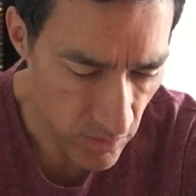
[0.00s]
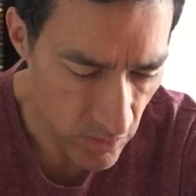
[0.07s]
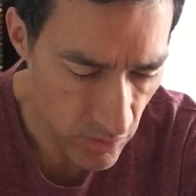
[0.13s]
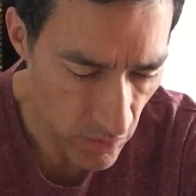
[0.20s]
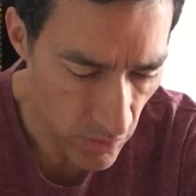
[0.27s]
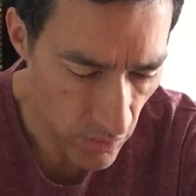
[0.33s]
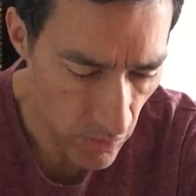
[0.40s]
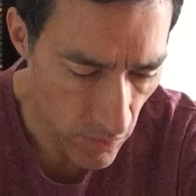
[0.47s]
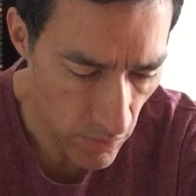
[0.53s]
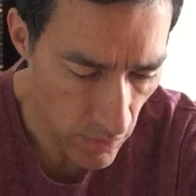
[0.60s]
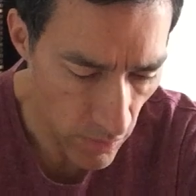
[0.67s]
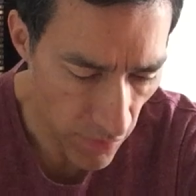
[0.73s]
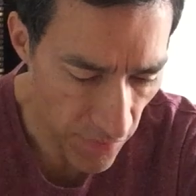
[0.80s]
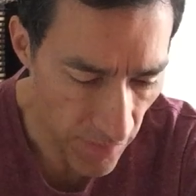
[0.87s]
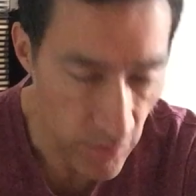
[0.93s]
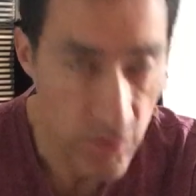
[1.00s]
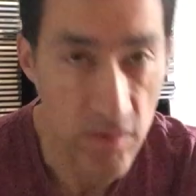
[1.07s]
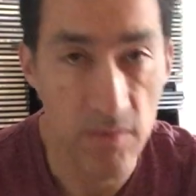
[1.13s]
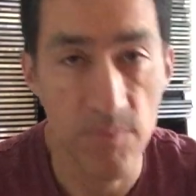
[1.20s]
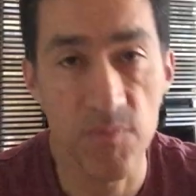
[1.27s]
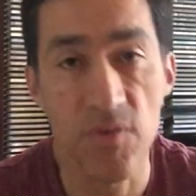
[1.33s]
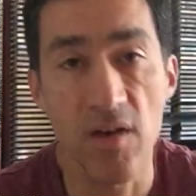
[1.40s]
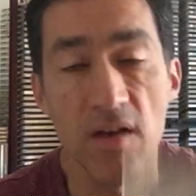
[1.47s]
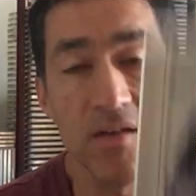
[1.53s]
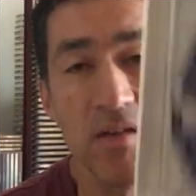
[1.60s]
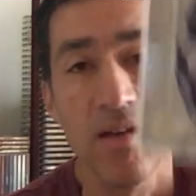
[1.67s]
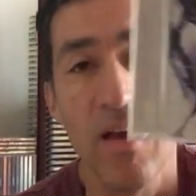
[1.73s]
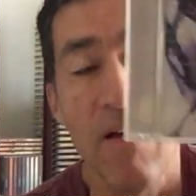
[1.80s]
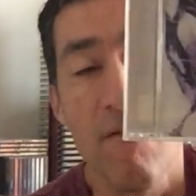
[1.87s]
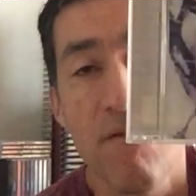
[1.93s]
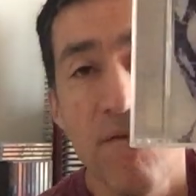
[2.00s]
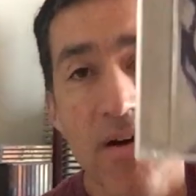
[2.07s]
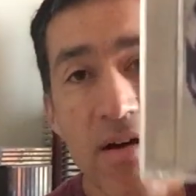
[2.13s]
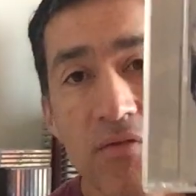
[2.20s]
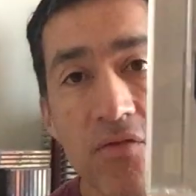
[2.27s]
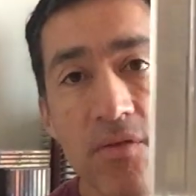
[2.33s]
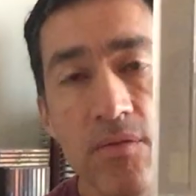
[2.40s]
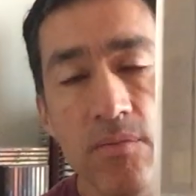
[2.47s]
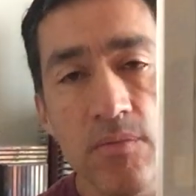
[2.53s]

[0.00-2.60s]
2005,